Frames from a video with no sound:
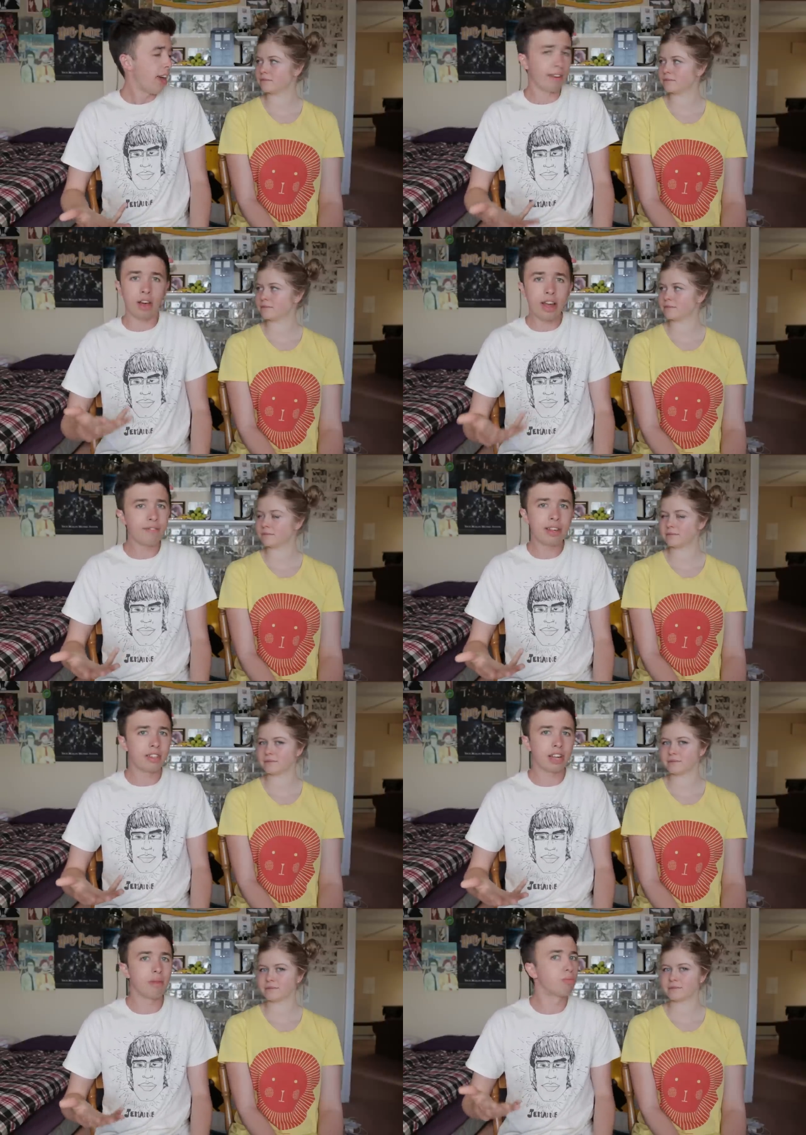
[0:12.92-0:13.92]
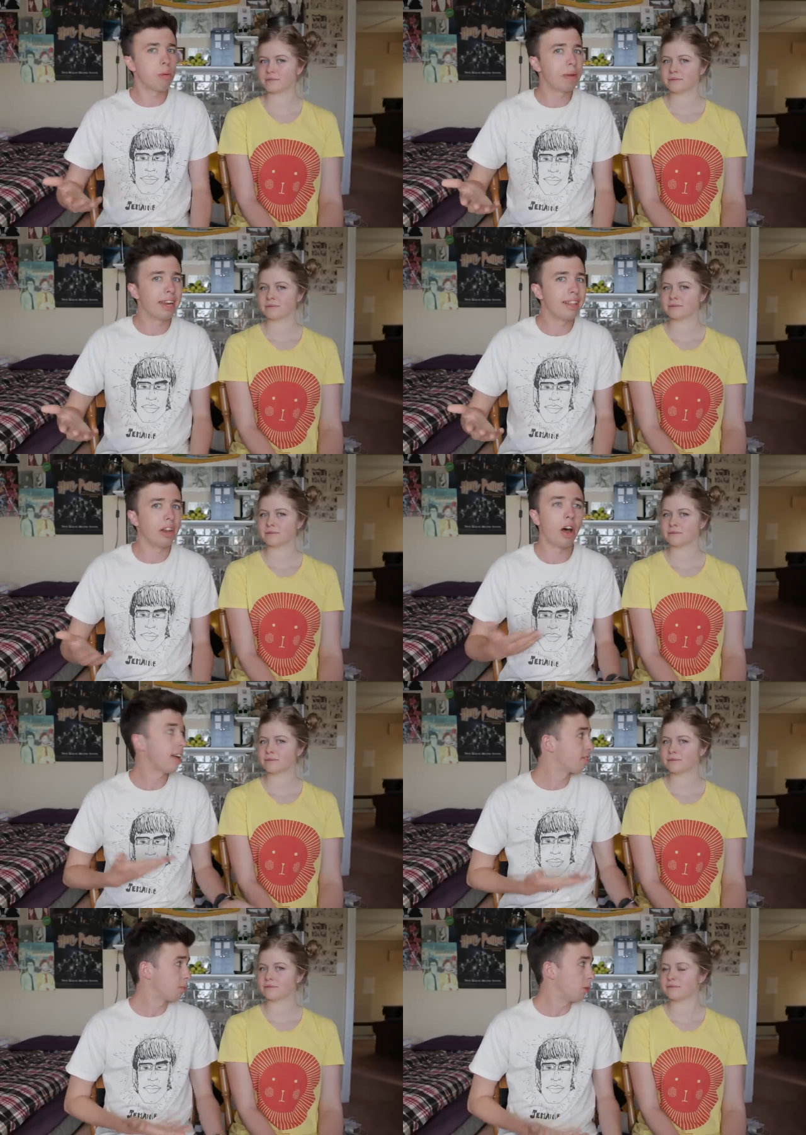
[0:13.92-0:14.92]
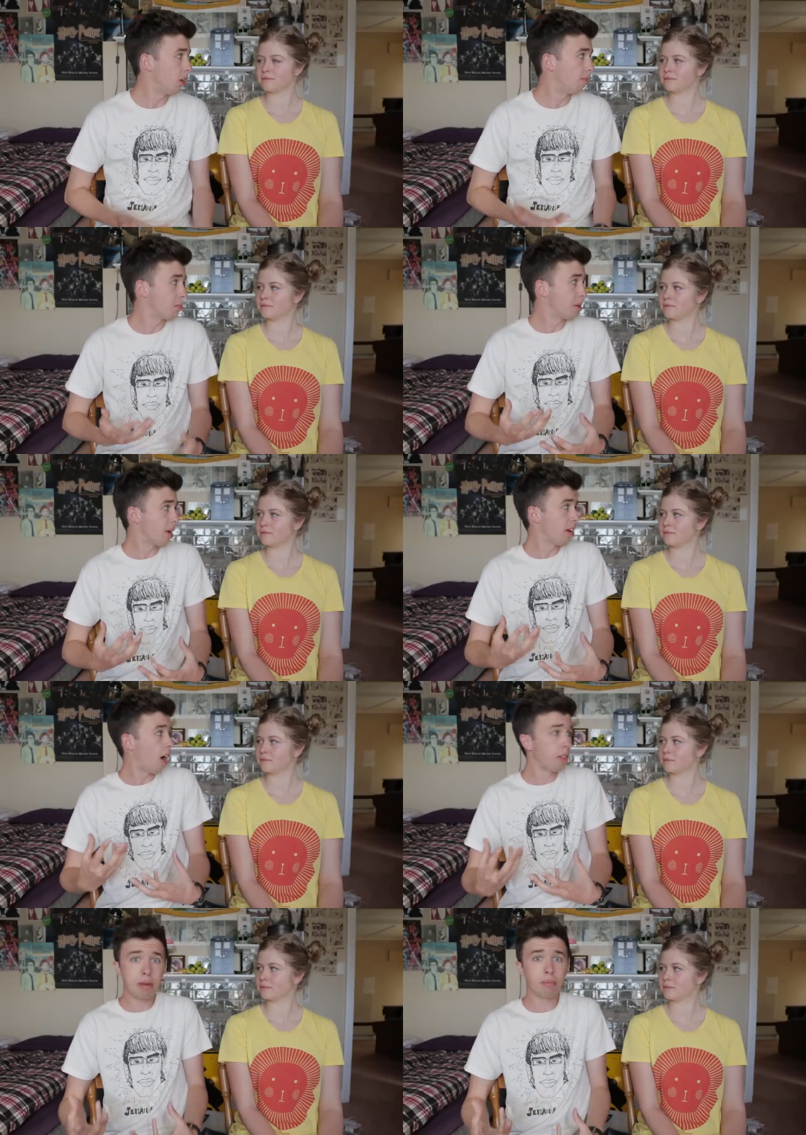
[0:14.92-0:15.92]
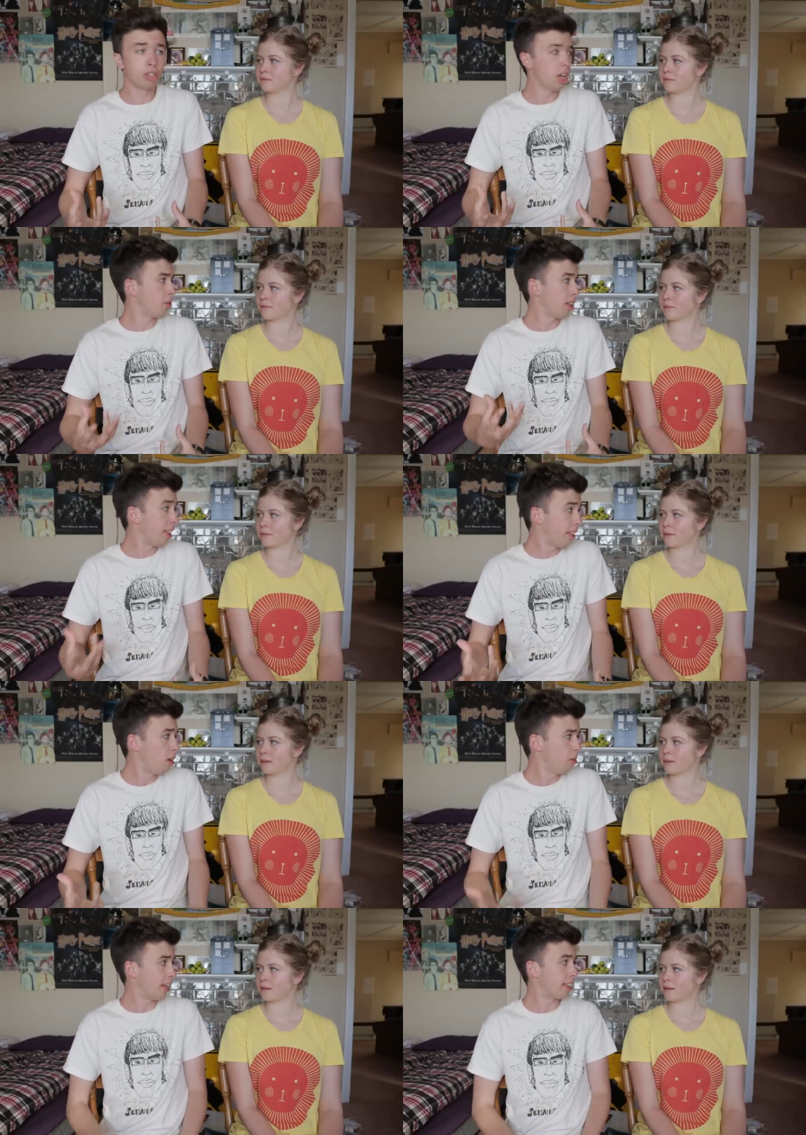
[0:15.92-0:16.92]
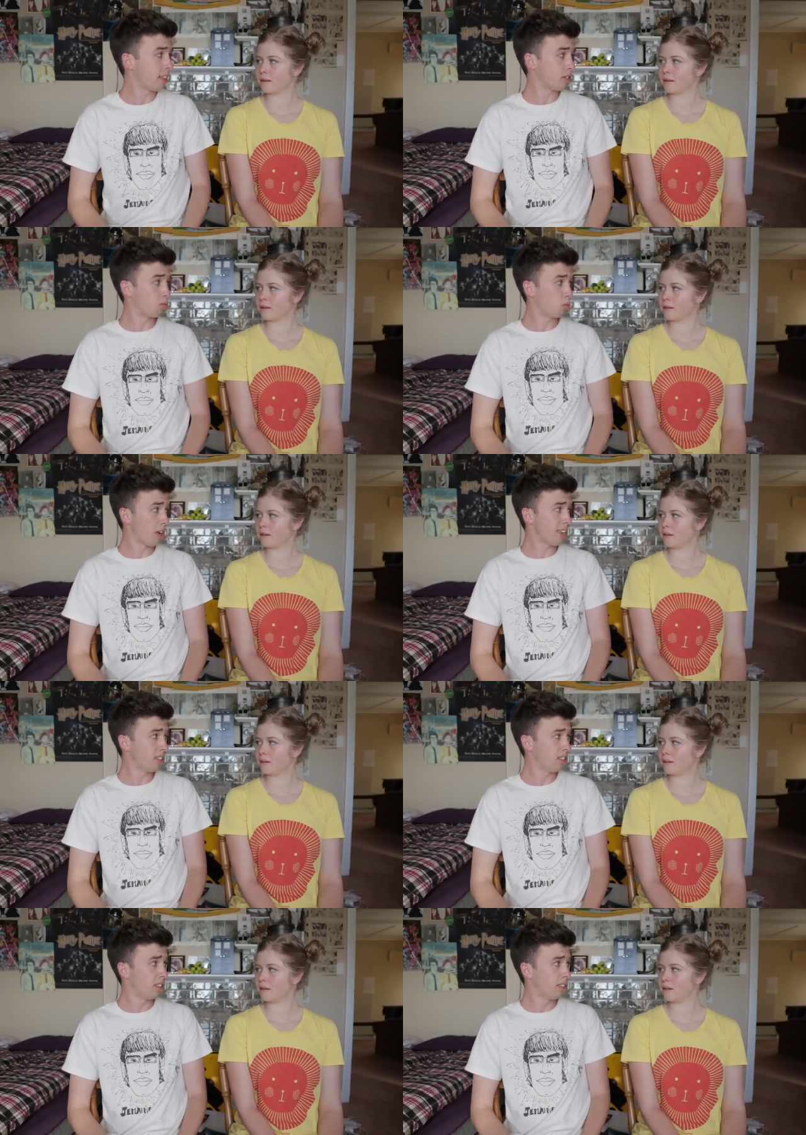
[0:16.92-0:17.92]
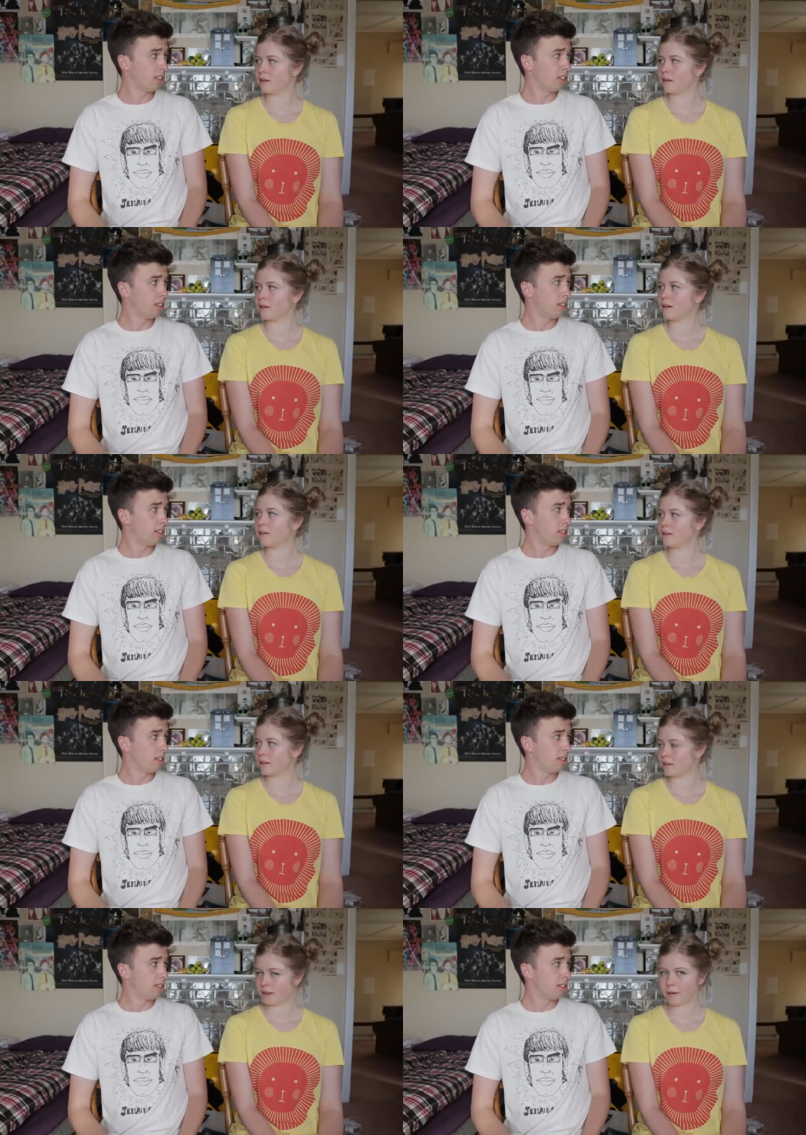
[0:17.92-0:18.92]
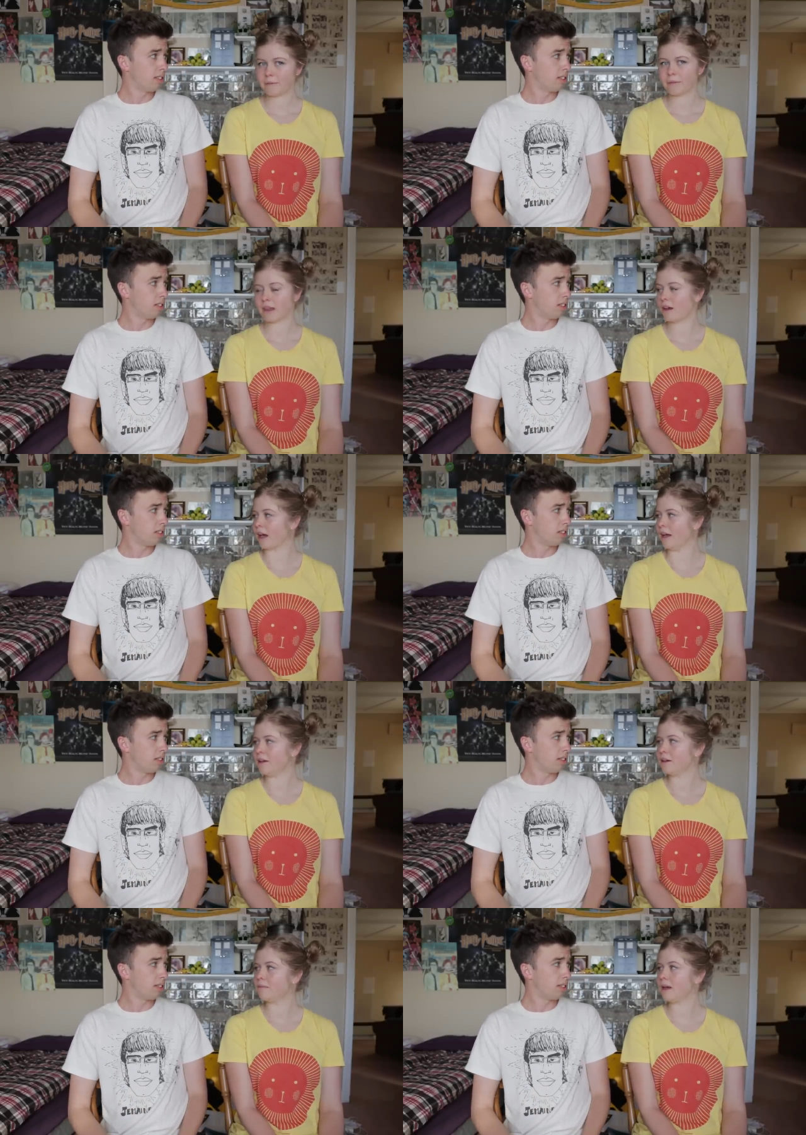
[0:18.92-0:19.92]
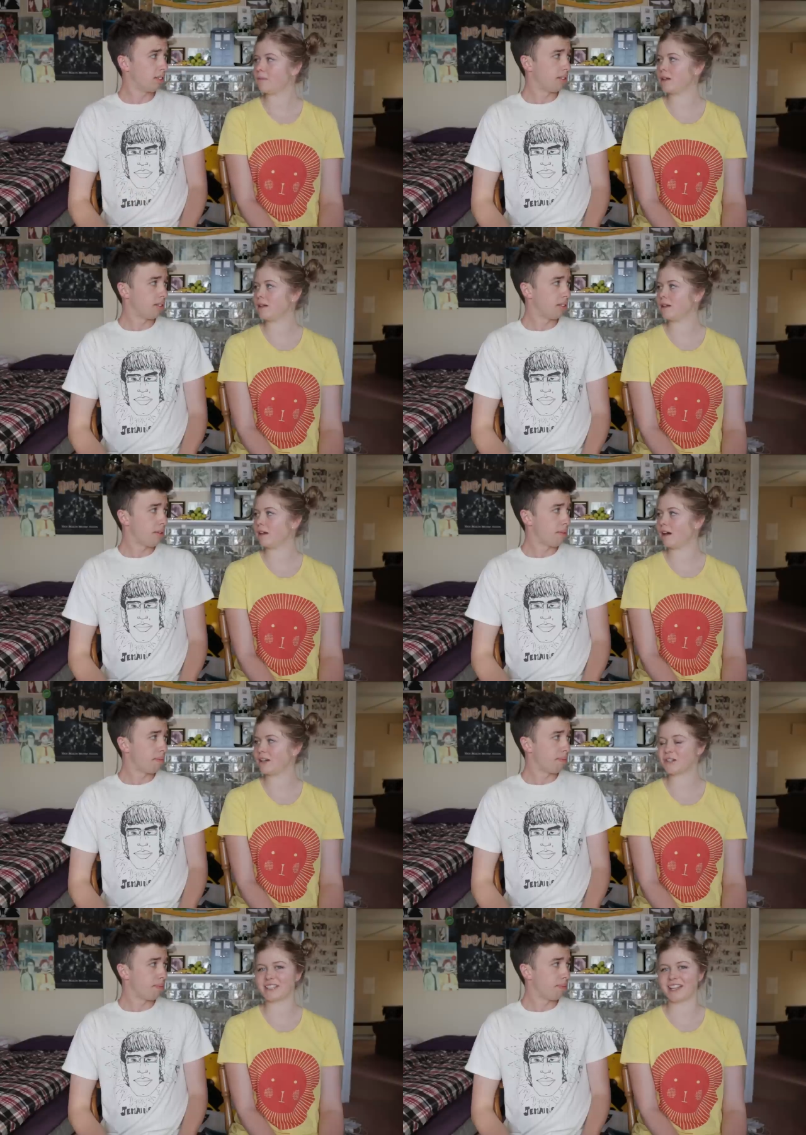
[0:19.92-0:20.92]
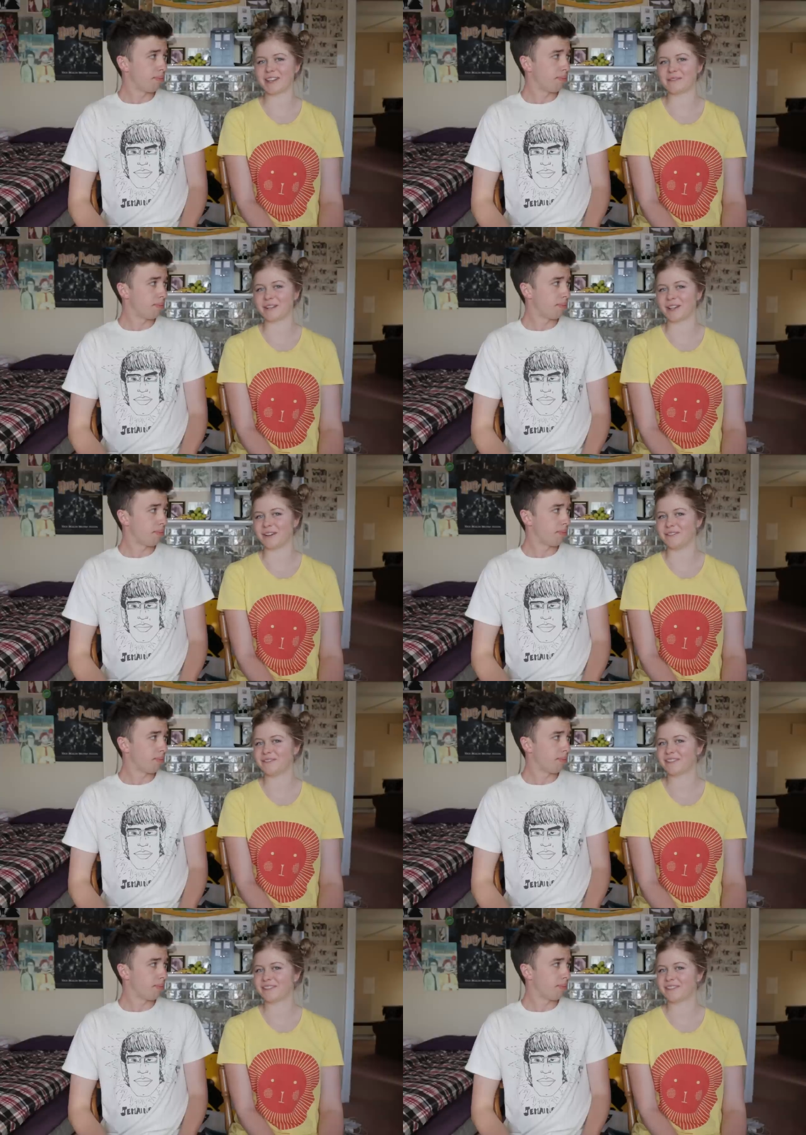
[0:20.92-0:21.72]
Speaker 1: it kind of feels like I'm rubbing it in that I have someone who loves me when other people don't and they're lonely. That right?
Speaker 2: Yep, okay. Maybe I should start this video.